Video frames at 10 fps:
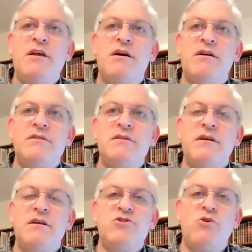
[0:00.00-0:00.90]

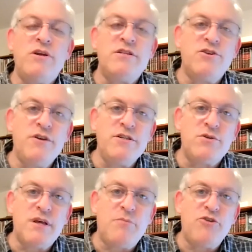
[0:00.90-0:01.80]
because uh, as long as there
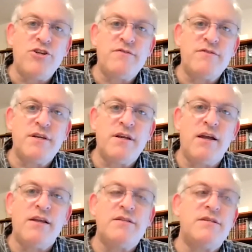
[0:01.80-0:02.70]
is no separation of
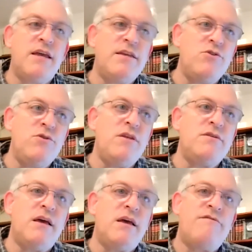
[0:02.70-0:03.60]
synagogue and state, you
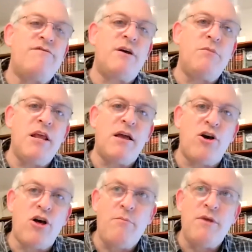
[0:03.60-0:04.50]
need to have Talmidei
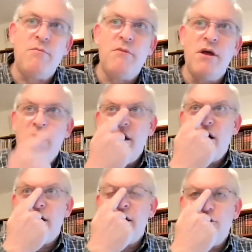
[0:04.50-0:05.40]
Chachamim
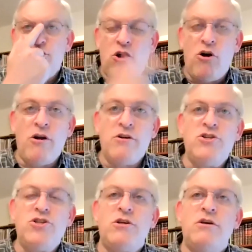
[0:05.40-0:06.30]
in
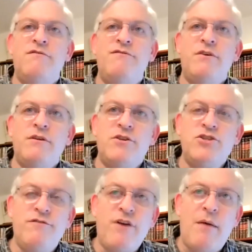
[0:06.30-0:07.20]
charge of uh,
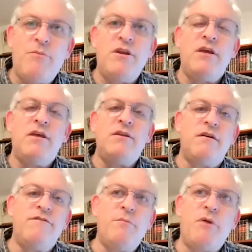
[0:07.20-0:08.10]
the chief
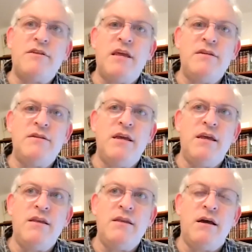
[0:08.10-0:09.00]
rabbinate, of the Batei
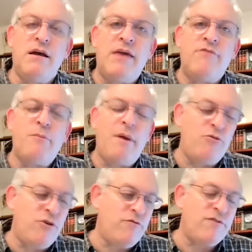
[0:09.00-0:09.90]
Din. Uh, and
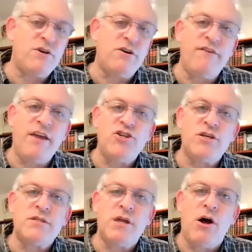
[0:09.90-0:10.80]
remember, in Rav
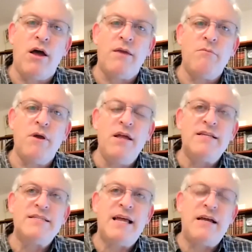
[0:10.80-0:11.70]
Soloveitchik's time,
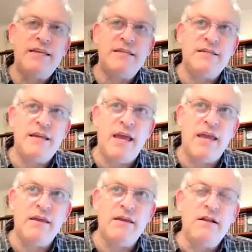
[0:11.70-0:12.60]
it's not like
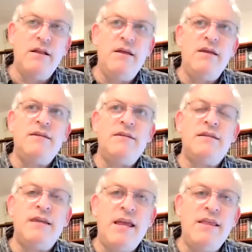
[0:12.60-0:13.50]
today
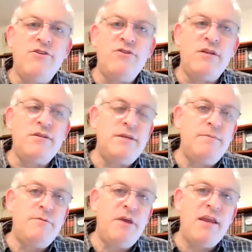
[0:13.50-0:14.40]
Today, there doesn't
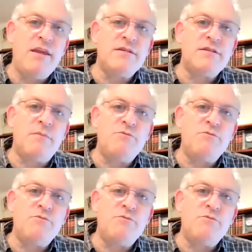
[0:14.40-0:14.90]
seem to be any